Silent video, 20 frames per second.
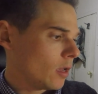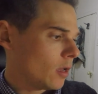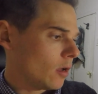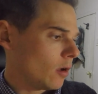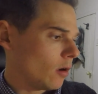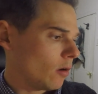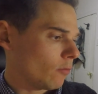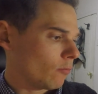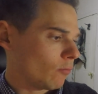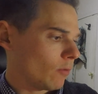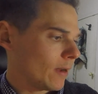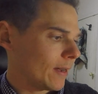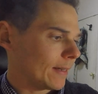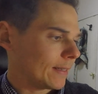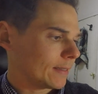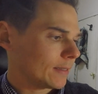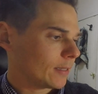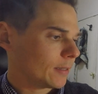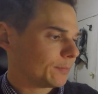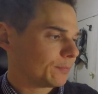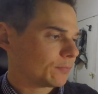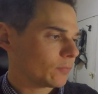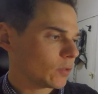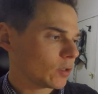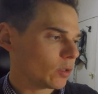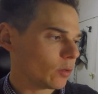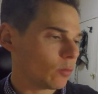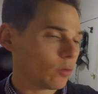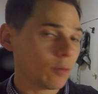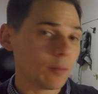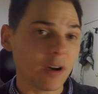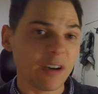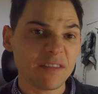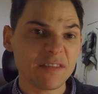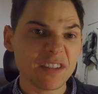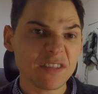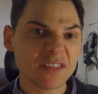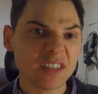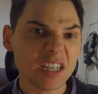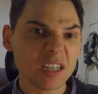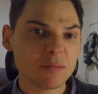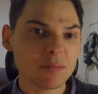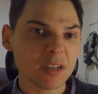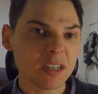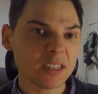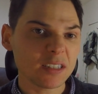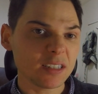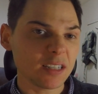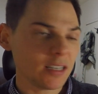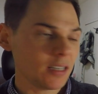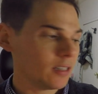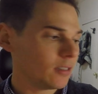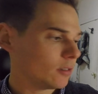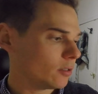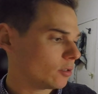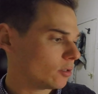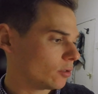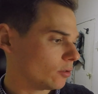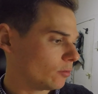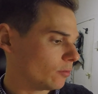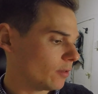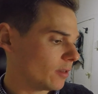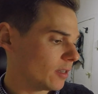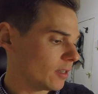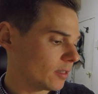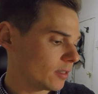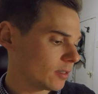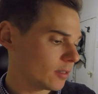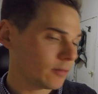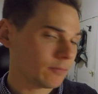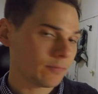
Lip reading: All right, so we're about 15 minutes into this